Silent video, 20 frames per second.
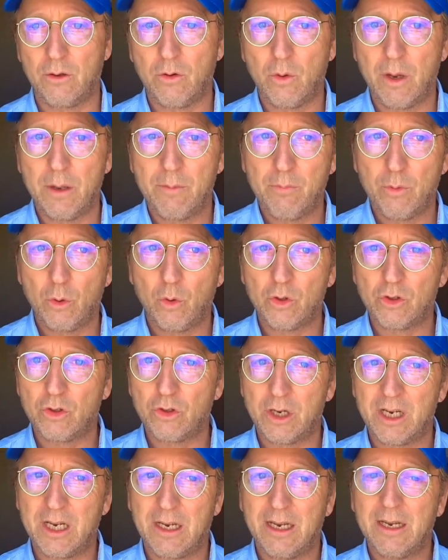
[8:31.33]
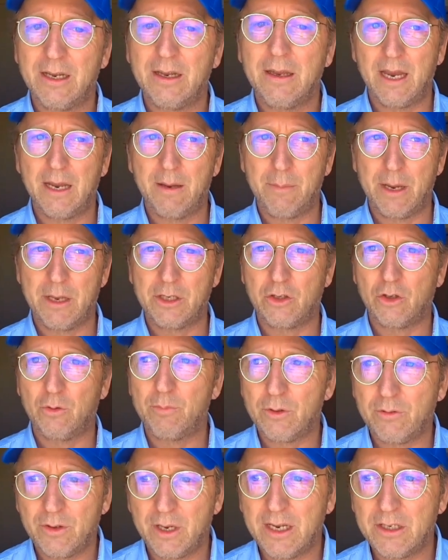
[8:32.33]
who have poor training, and by
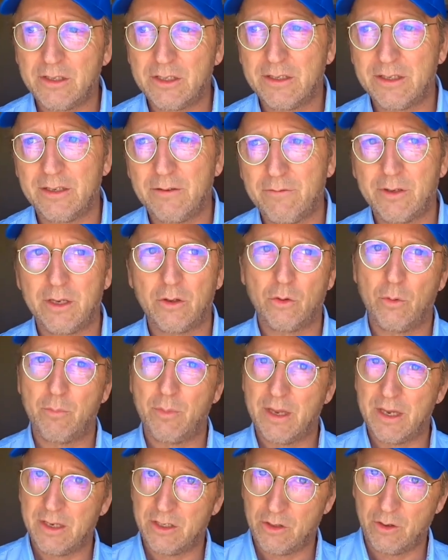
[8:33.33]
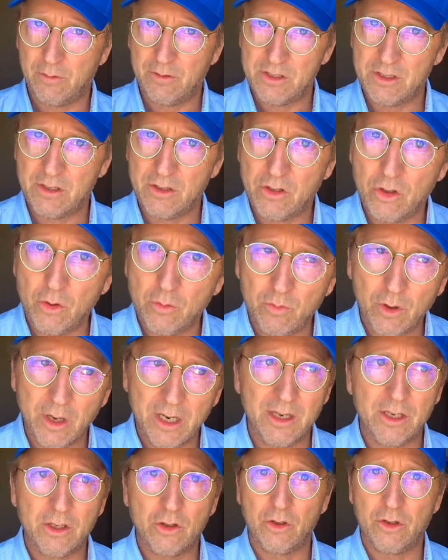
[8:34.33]
supervisors and federal police officers who
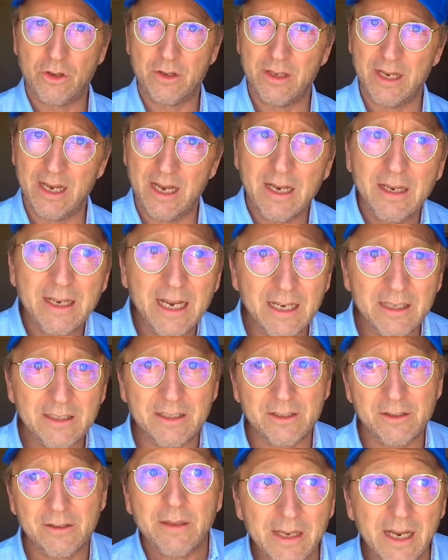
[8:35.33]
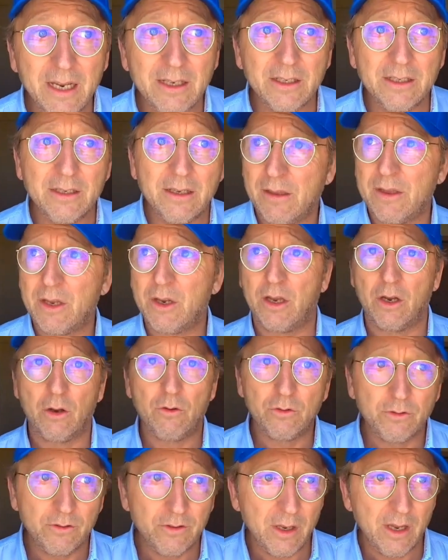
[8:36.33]
really couldn't care less. Yes,
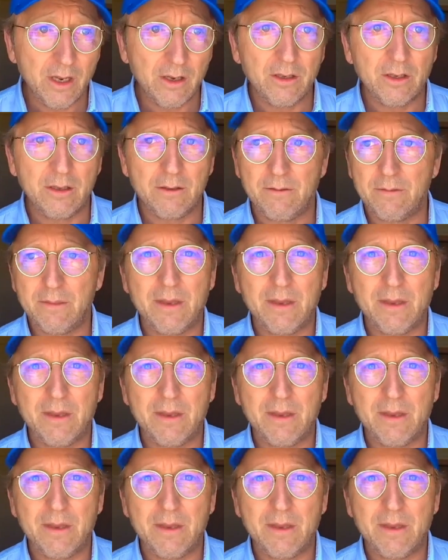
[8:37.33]
Cologne fart.